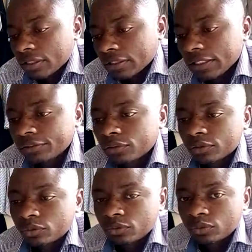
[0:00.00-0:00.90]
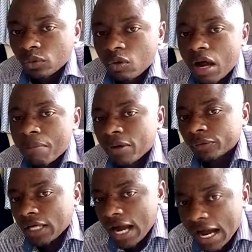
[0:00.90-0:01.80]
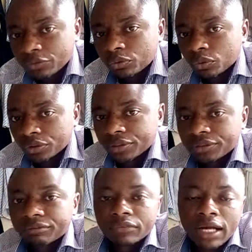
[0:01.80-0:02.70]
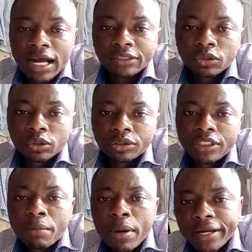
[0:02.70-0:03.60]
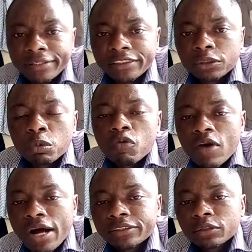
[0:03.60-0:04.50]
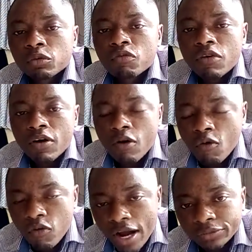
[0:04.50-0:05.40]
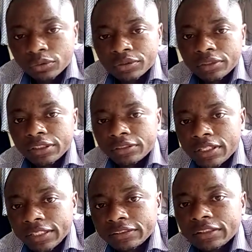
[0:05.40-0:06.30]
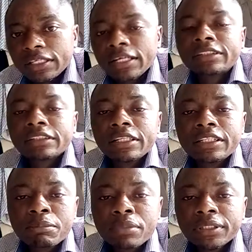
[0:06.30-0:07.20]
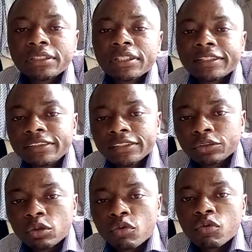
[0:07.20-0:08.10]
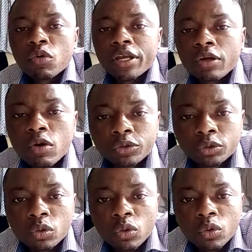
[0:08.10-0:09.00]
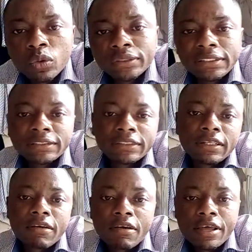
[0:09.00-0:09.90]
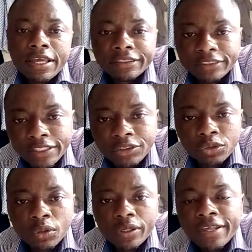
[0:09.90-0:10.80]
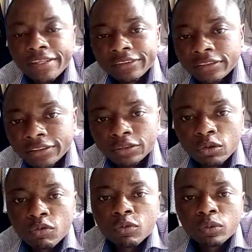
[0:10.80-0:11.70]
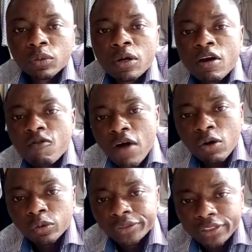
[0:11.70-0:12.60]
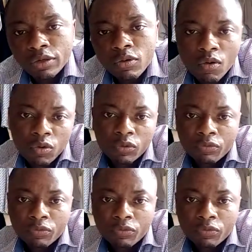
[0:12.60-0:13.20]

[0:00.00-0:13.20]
Let's talk about azoles. Azoles, the mechanism of action of azoles is that it inhibits the synthesis of egostro, which is essential in the synthesis of fungal cell wall.